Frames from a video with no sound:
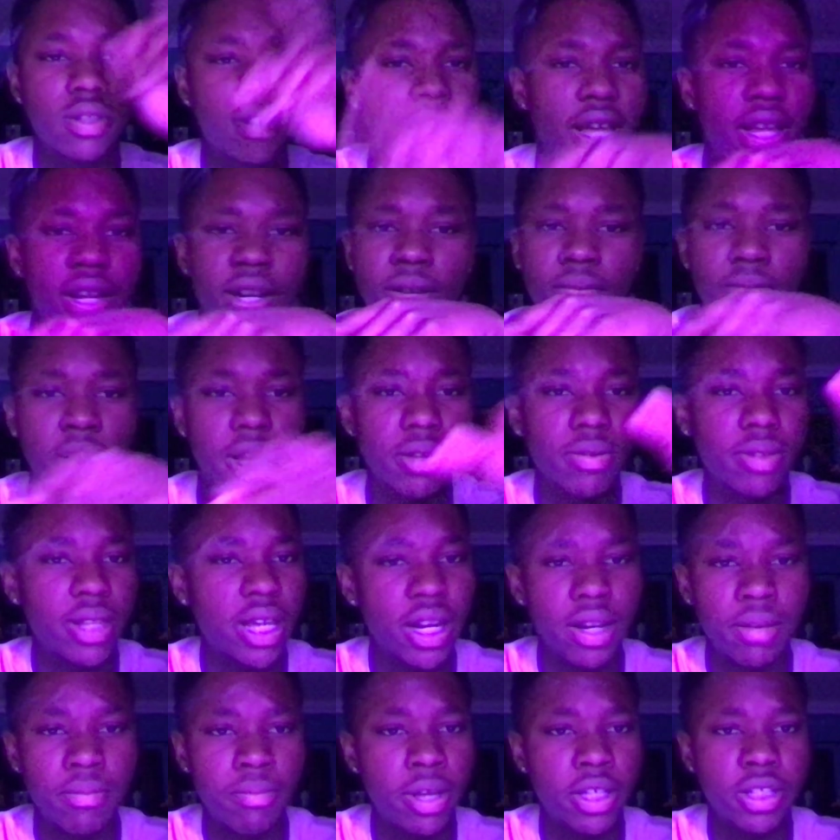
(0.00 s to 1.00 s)
That didn't make that
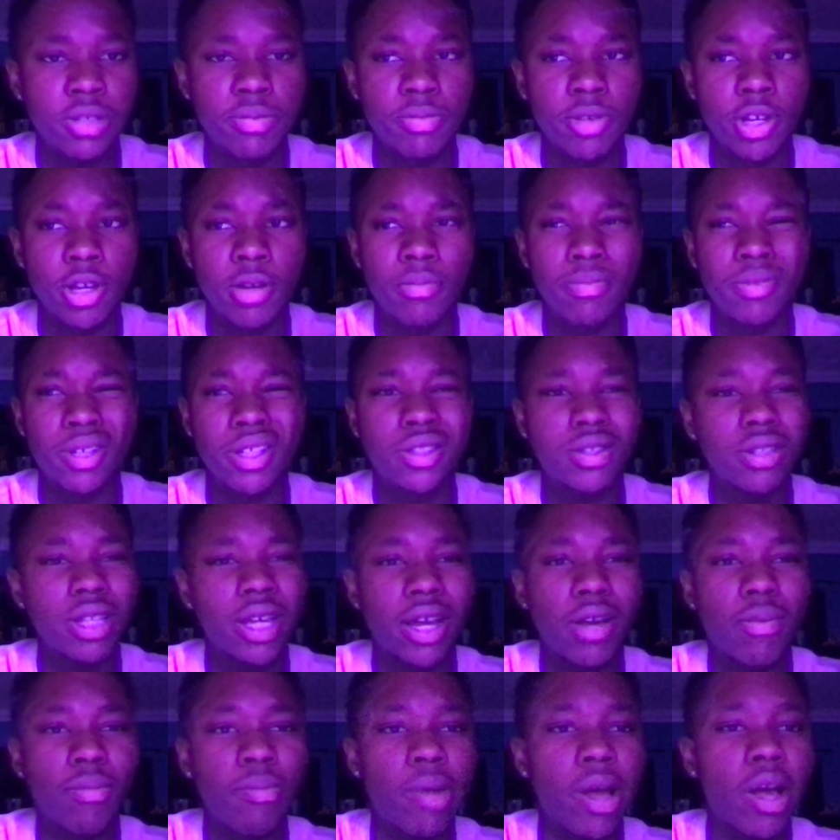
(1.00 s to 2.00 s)
didn't mess me up. It's
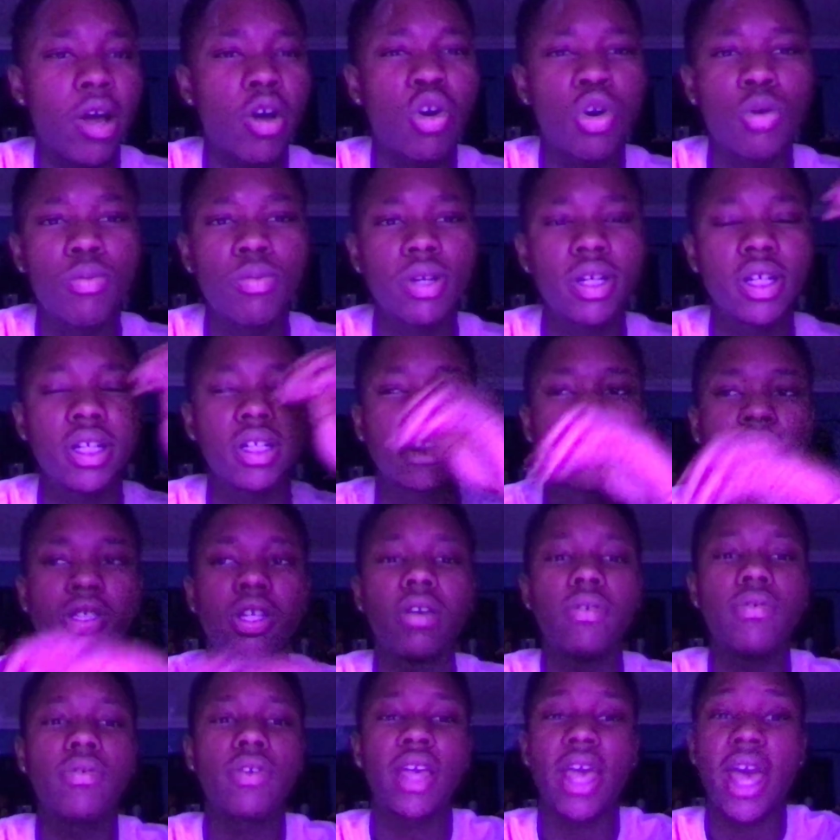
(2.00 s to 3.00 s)
like my home cooked
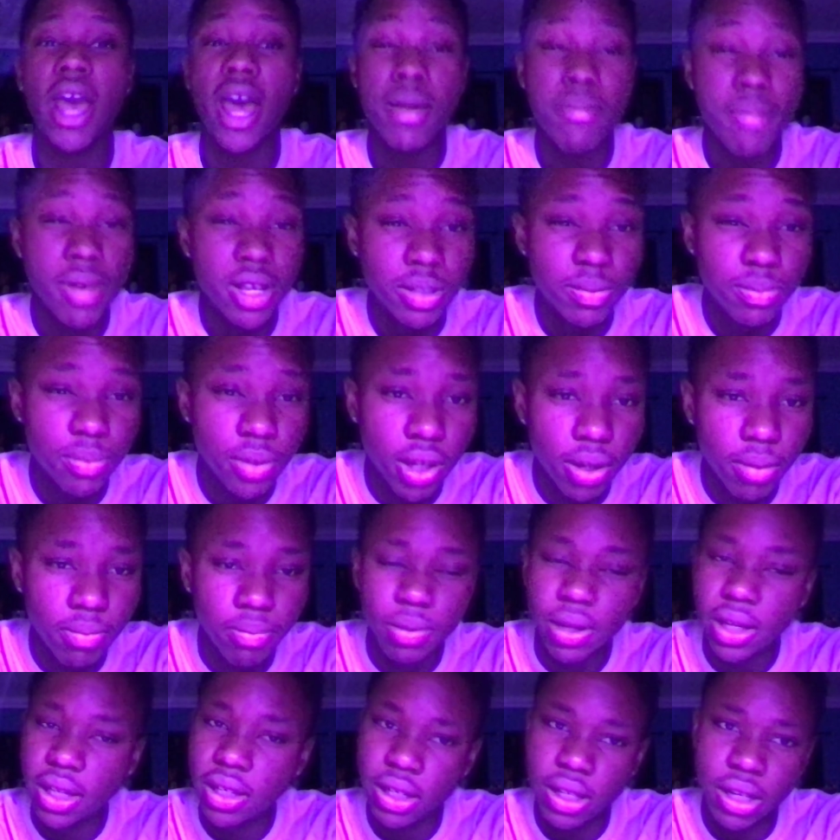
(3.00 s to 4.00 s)
stuff can mess me up,
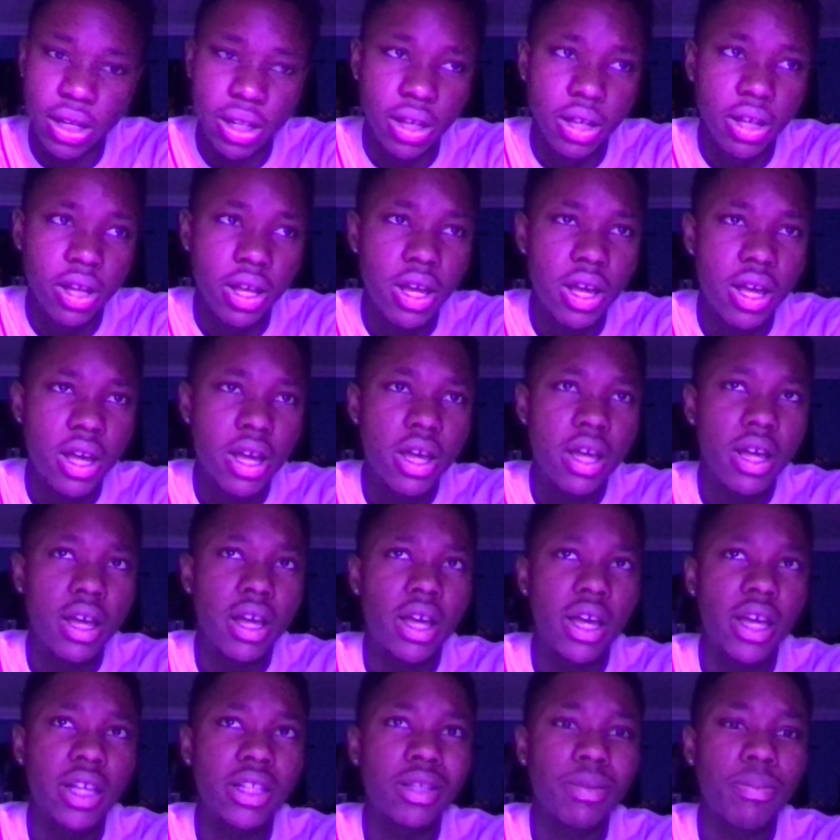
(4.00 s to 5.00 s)
but it didn't.
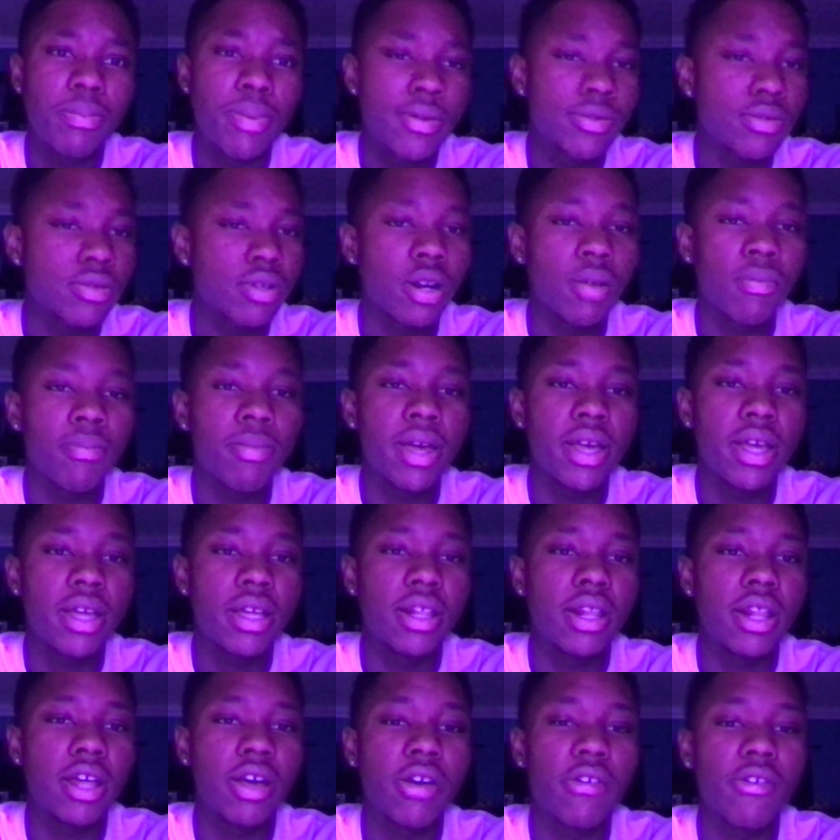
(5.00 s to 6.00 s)
It depends on I'm making.
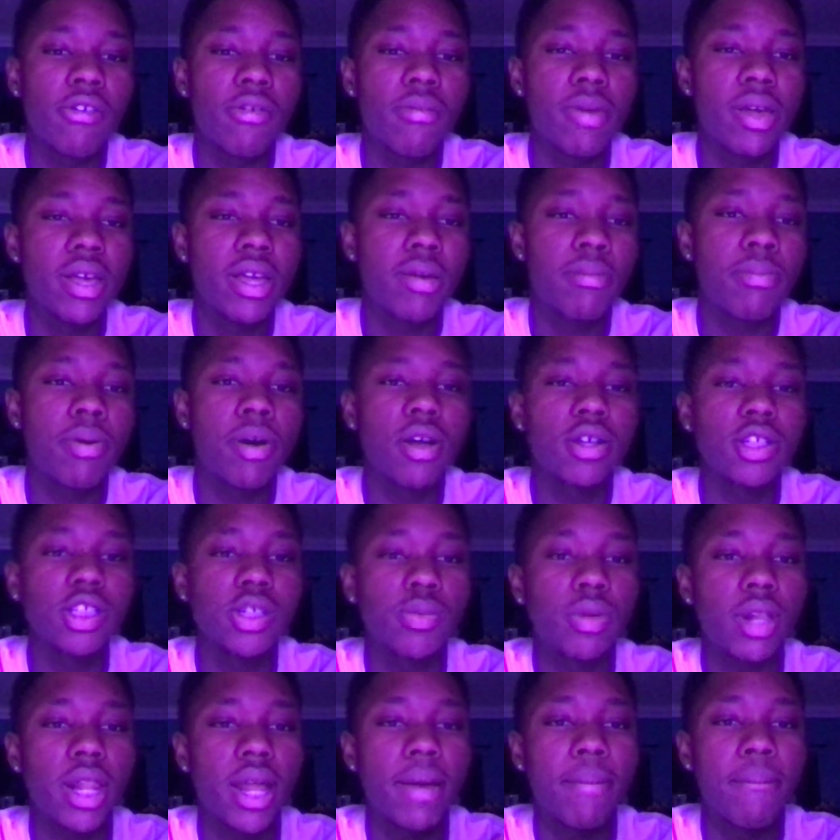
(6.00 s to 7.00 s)
Like if I'm making pasta
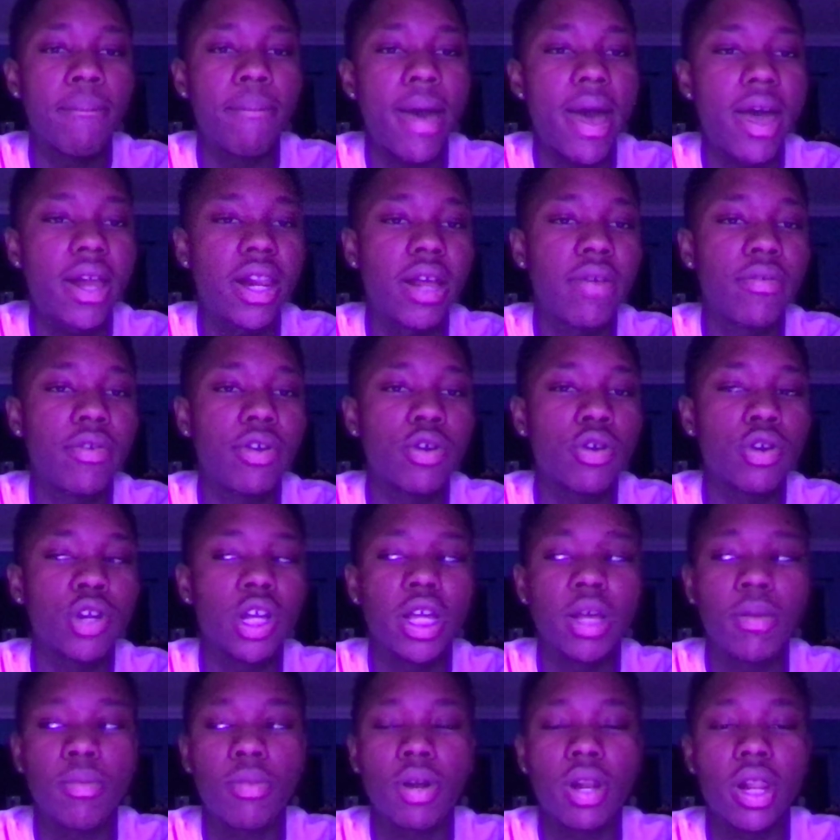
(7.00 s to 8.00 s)
with like mad heavy
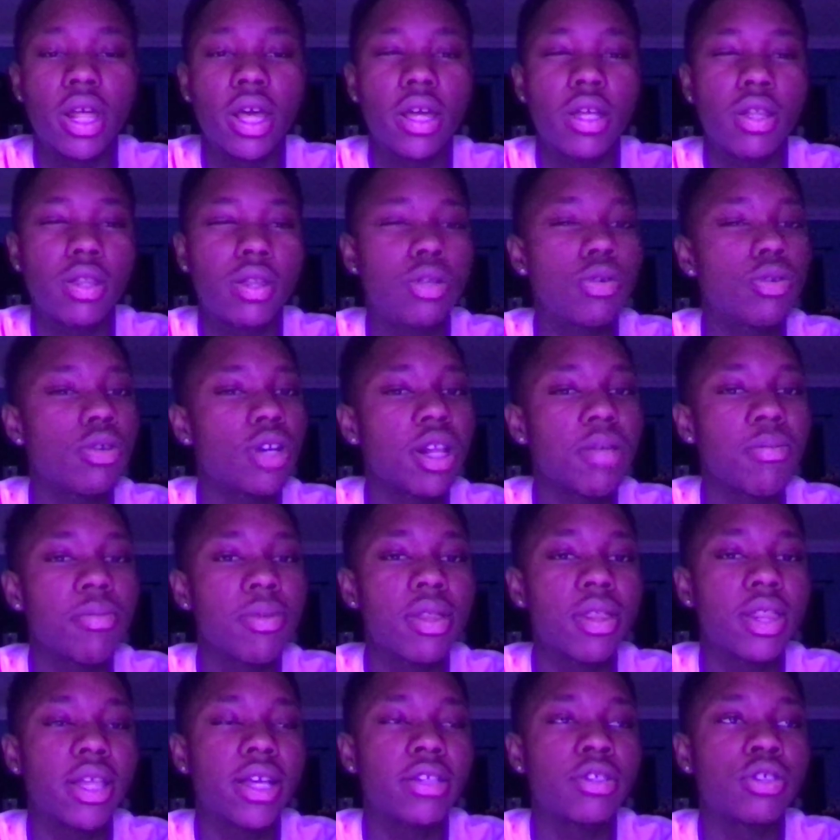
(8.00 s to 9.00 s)
cream or like do you know what I
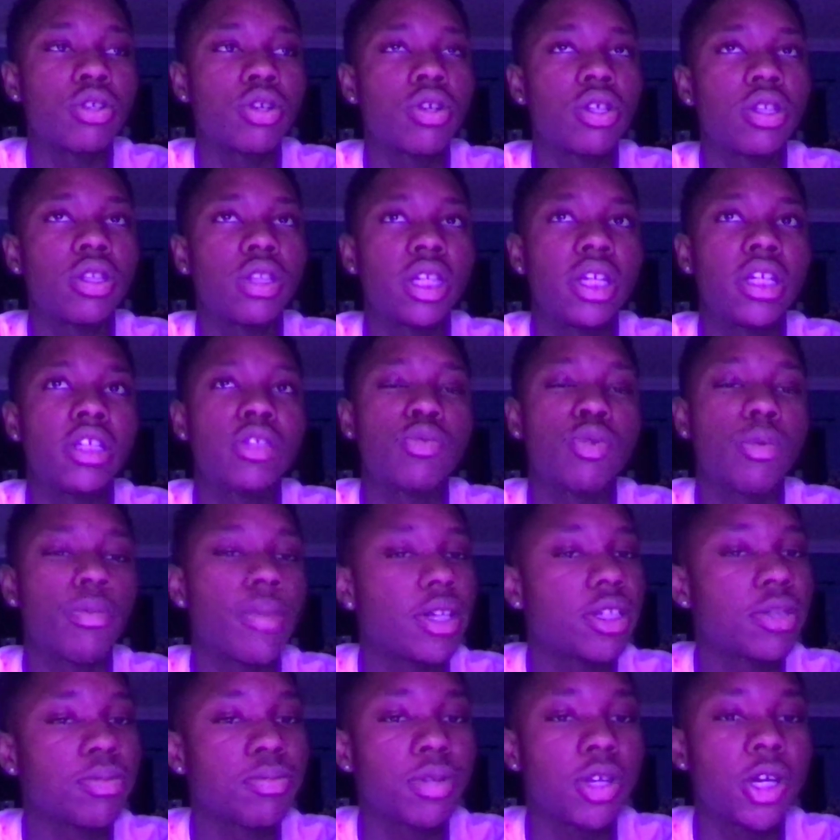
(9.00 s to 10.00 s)
mean? Like certain things will
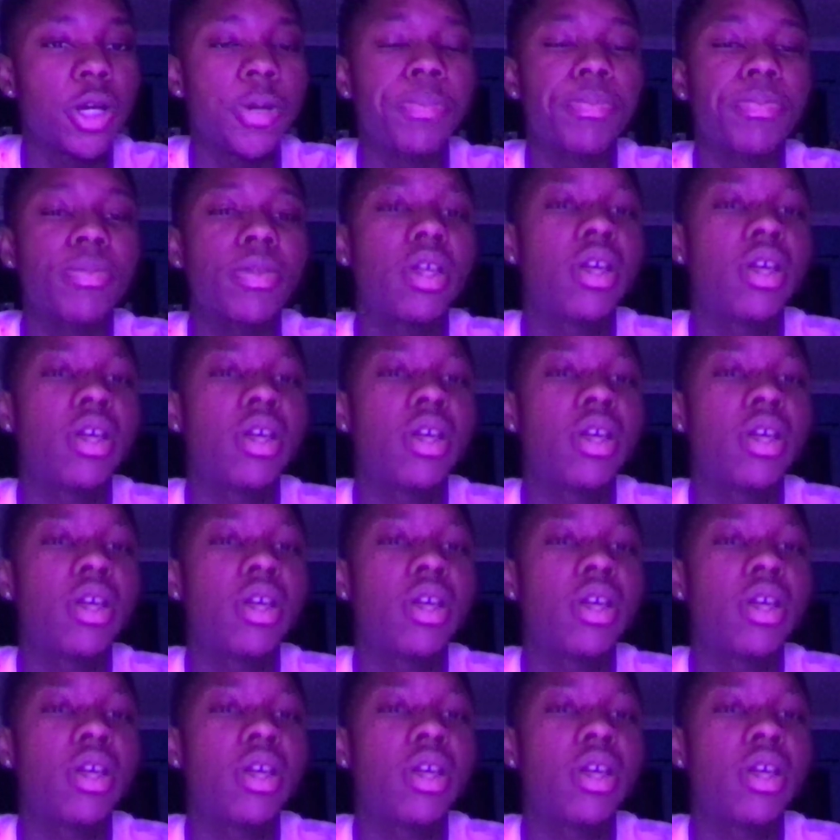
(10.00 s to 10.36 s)
mess me up.